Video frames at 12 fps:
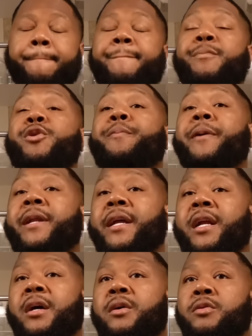you put it
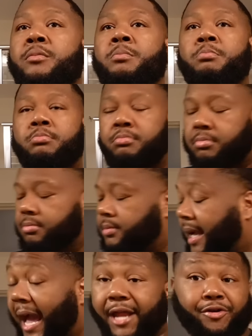on,
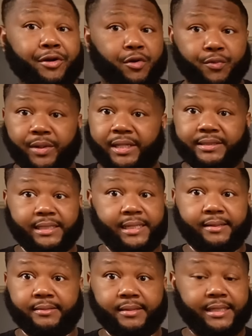I don't know what is in
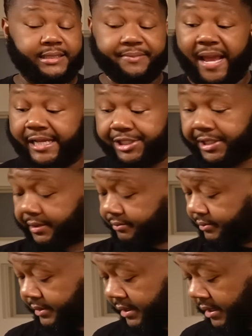it. It's magic.
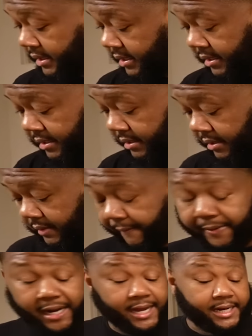
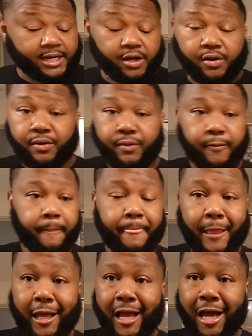But I gotta go.
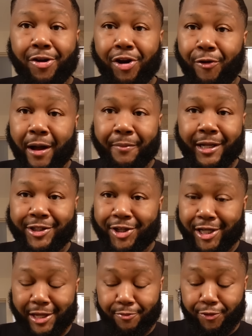I don't know why I'm in a
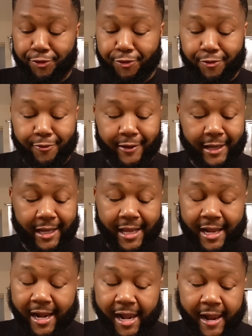talky mood.
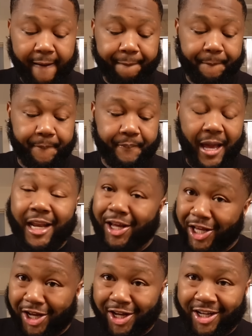I
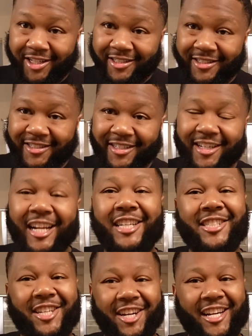love y'all, and I'll
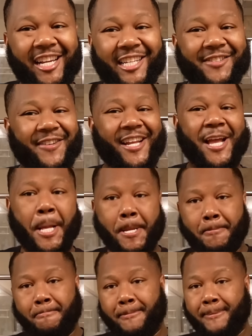see y'all in the next video.
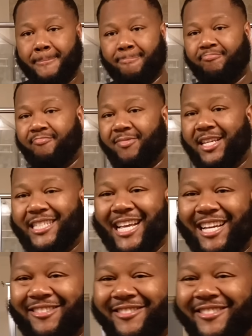Peace
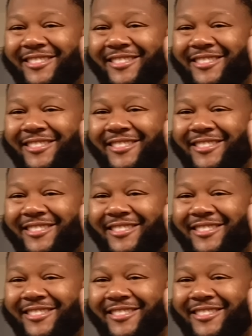out.